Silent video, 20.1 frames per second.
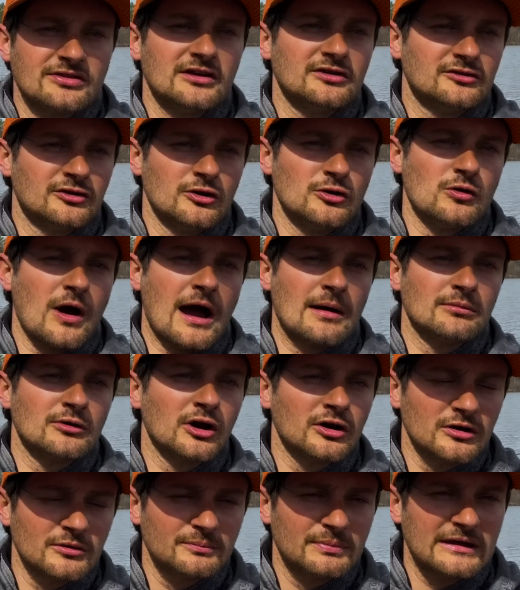it too, I'm
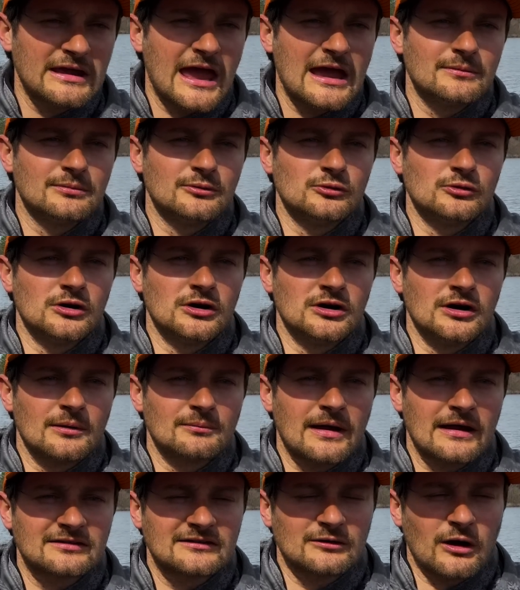going to be able,
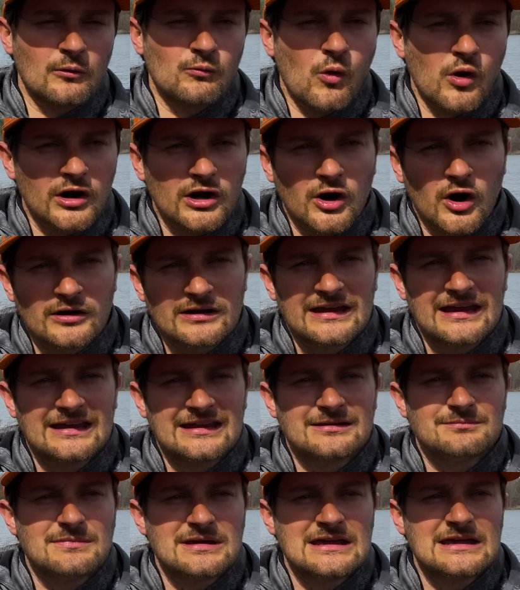I'm working on
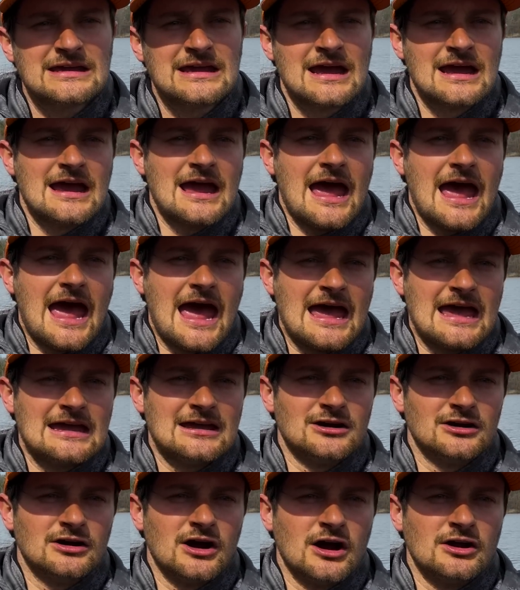getting me
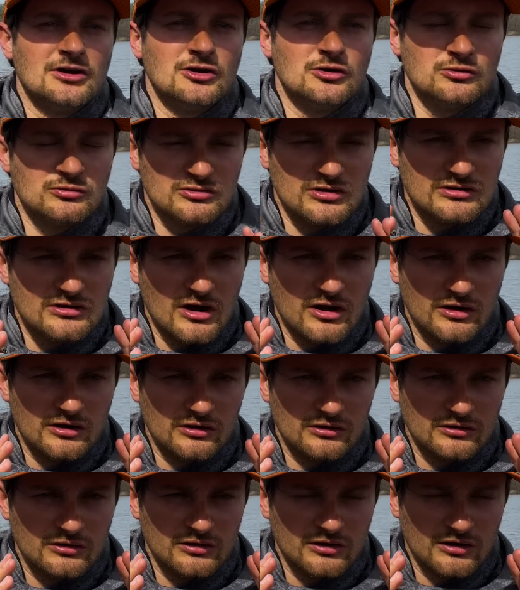a new
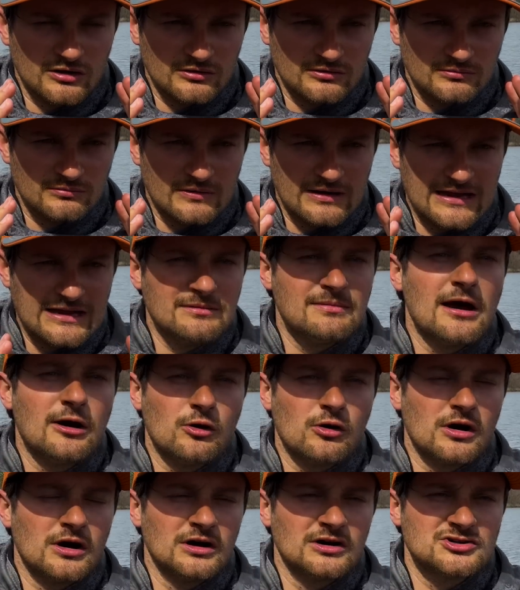
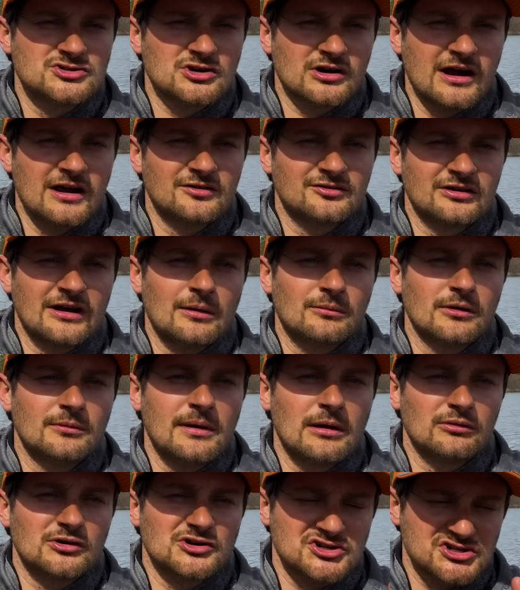email address, and I'm going to
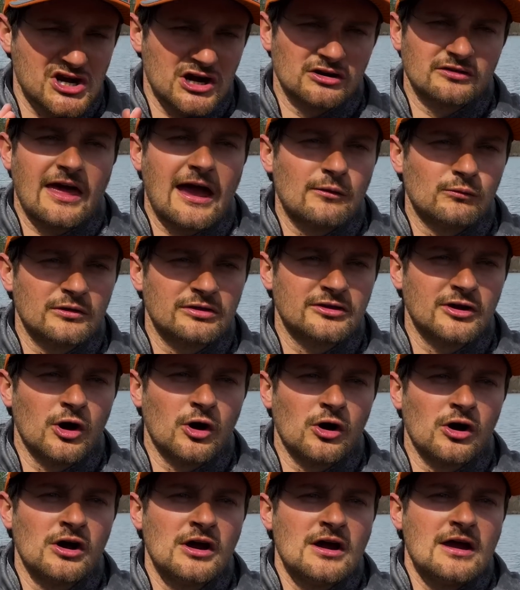be able to share that with
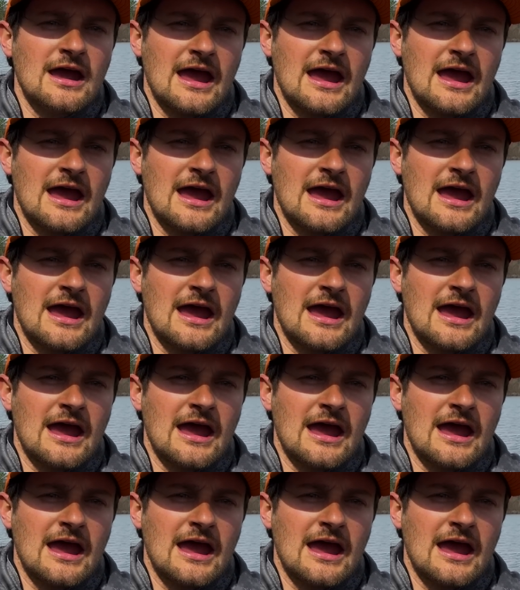y'all.